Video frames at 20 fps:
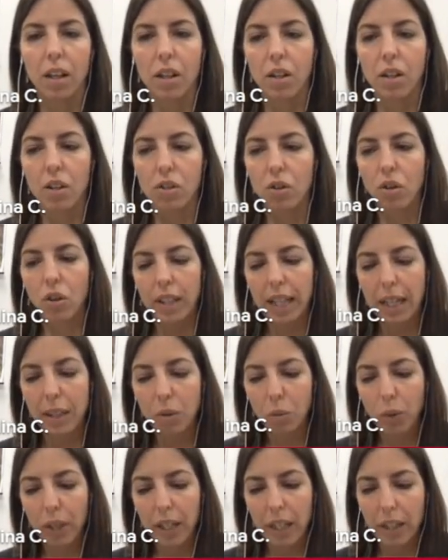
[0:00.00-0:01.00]
So
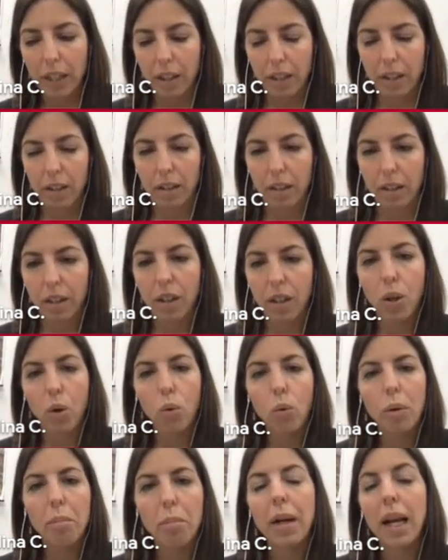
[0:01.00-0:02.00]
then we
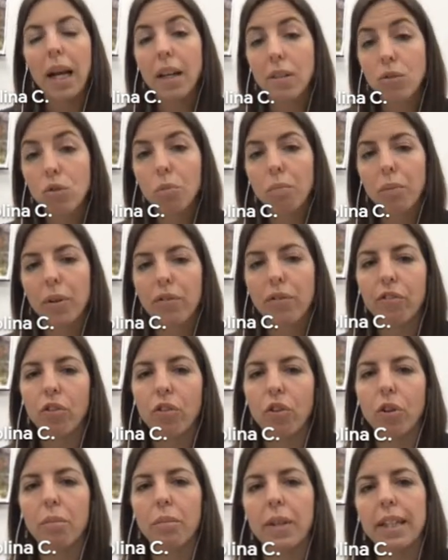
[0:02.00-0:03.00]
plan to
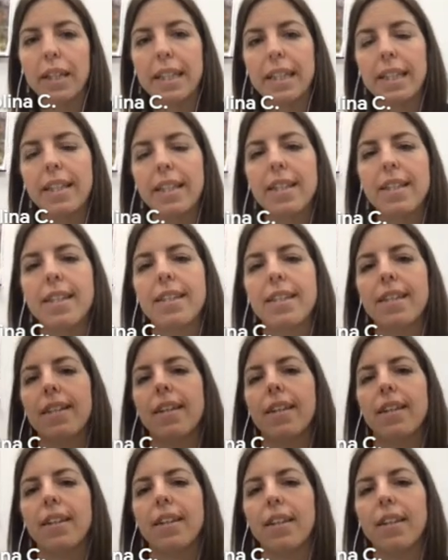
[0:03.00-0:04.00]
perform this
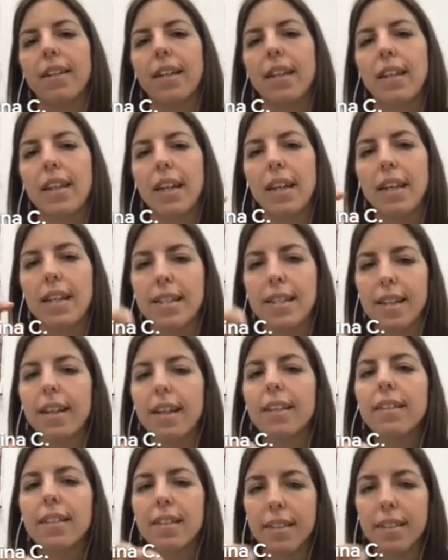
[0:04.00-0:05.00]

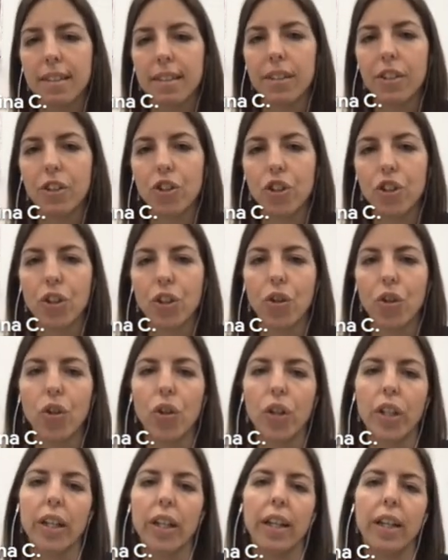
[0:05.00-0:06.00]
exact search
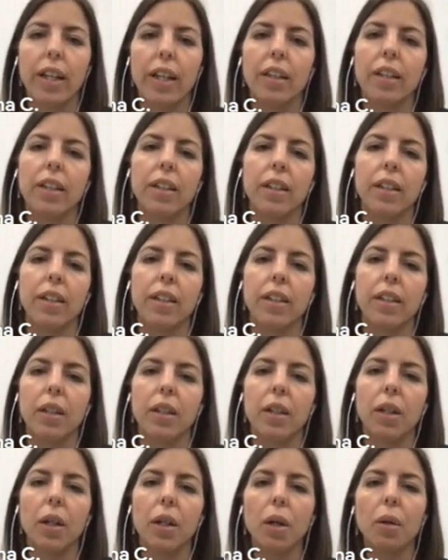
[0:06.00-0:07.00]
on a
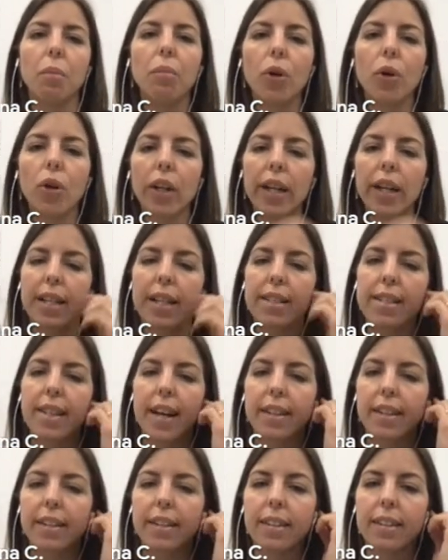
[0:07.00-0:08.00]
more
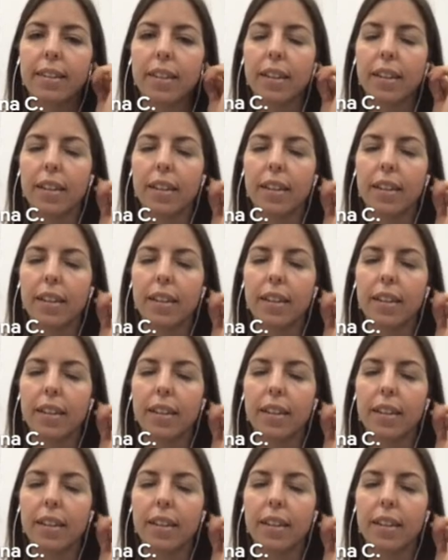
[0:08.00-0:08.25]
extended